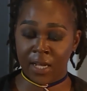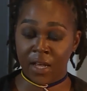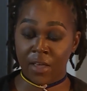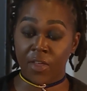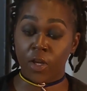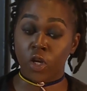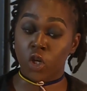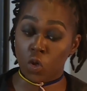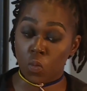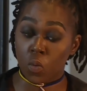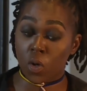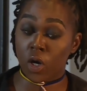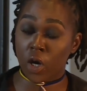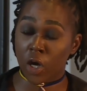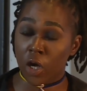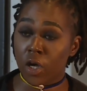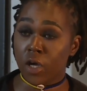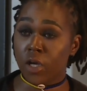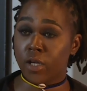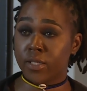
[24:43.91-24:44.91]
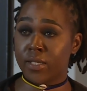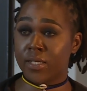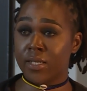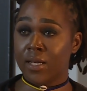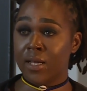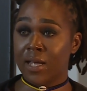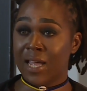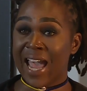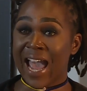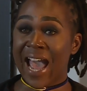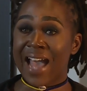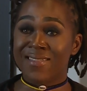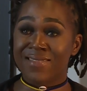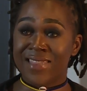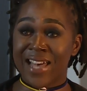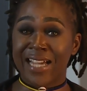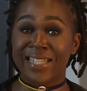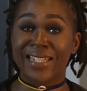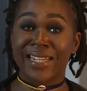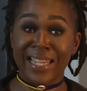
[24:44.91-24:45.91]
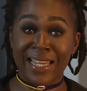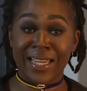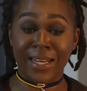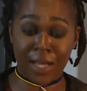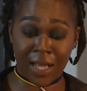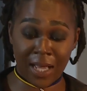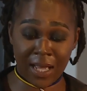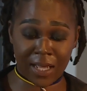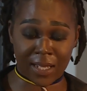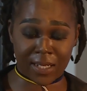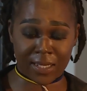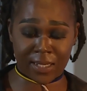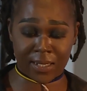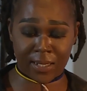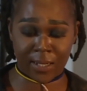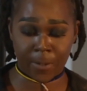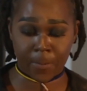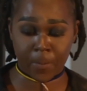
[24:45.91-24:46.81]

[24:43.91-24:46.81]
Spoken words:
that you were hurt and that it hurt.